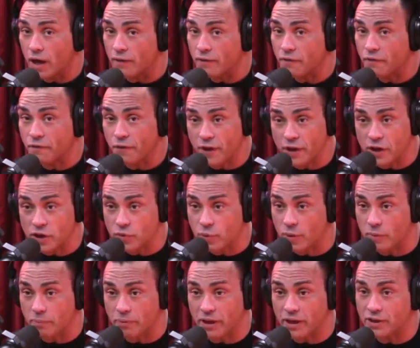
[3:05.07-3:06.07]
finish
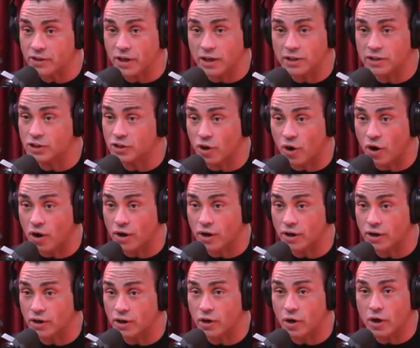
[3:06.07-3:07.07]
what BJ
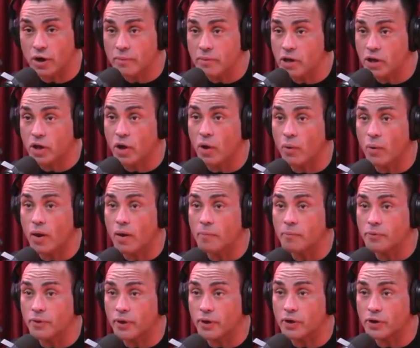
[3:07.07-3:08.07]
started. You know, let me go
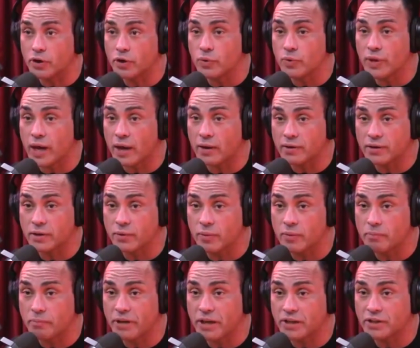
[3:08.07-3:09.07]
up there and do
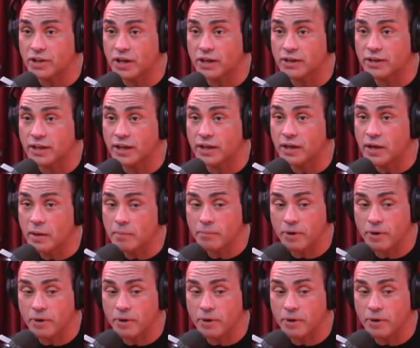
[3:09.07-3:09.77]
what BJ did.